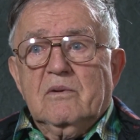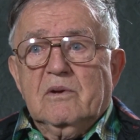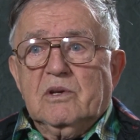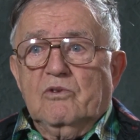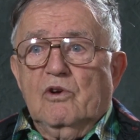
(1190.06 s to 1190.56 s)

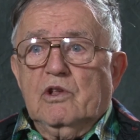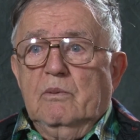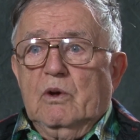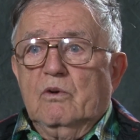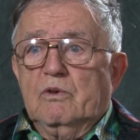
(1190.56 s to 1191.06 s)
As I talked to
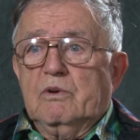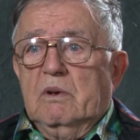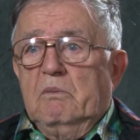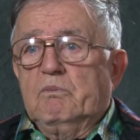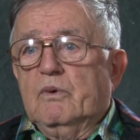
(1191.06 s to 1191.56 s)
him going to
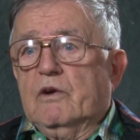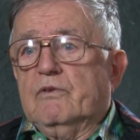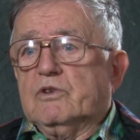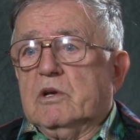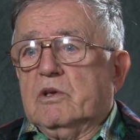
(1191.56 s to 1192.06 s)
that
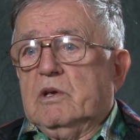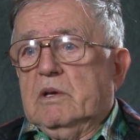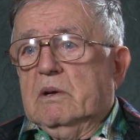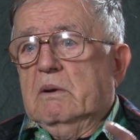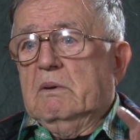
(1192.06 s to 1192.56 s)
breakfast that
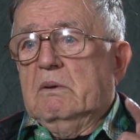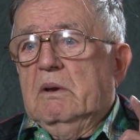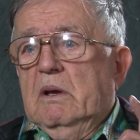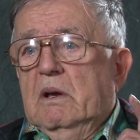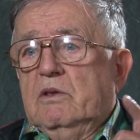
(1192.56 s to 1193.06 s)
the
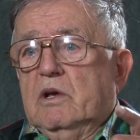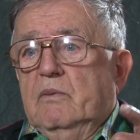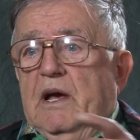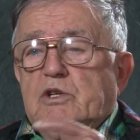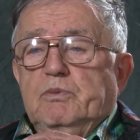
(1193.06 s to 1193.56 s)

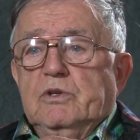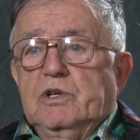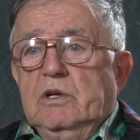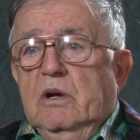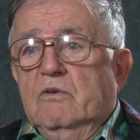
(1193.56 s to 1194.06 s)
Dove House puts
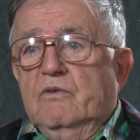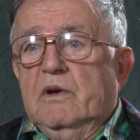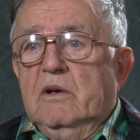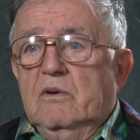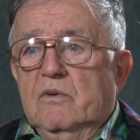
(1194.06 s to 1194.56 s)
in
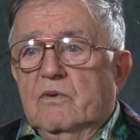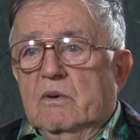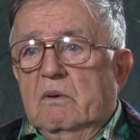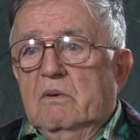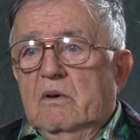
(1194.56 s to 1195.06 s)

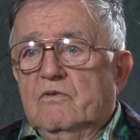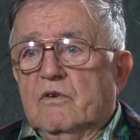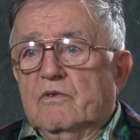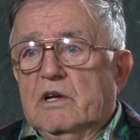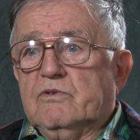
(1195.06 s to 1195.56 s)
over
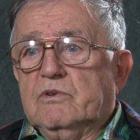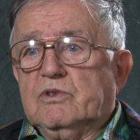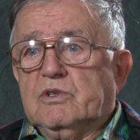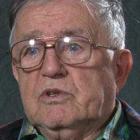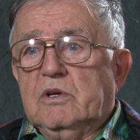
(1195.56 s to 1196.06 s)
for
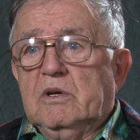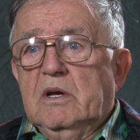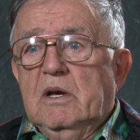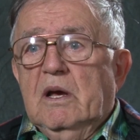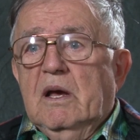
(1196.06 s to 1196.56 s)
veterans,
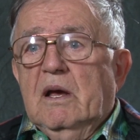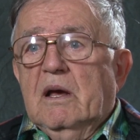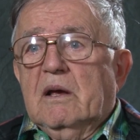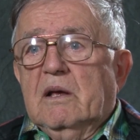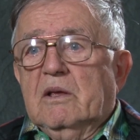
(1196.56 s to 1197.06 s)

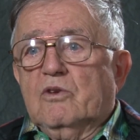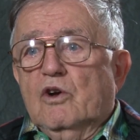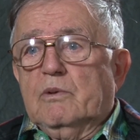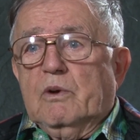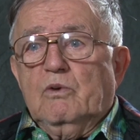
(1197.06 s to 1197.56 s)
and I
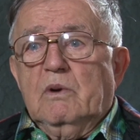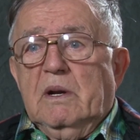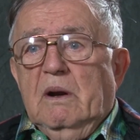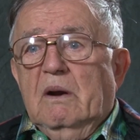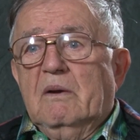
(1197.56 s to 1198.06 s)
talked to him
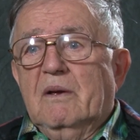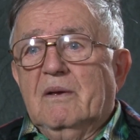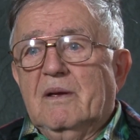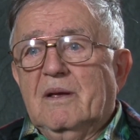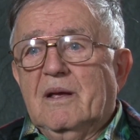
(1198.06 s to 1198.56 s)
going there,
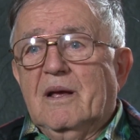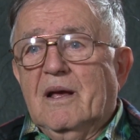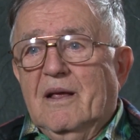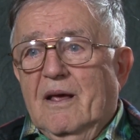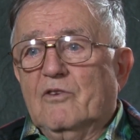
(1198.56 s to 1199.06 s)

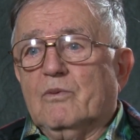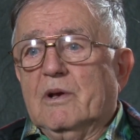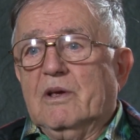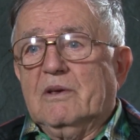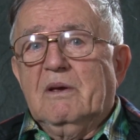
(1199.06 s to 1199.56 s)
and that's
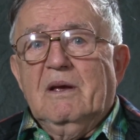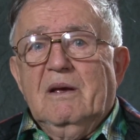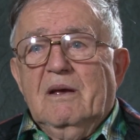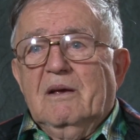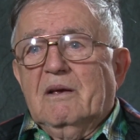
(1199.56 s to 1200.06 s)
when
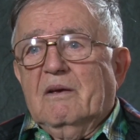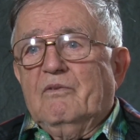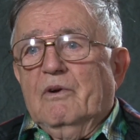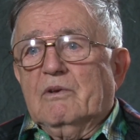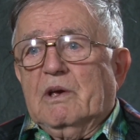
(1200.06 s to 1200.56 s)
we
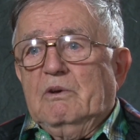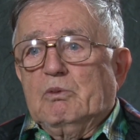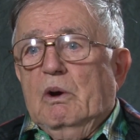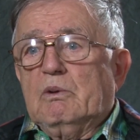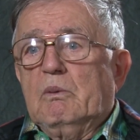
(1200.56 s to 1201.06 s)
felt that he was
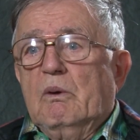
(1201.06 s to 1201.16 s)
welcome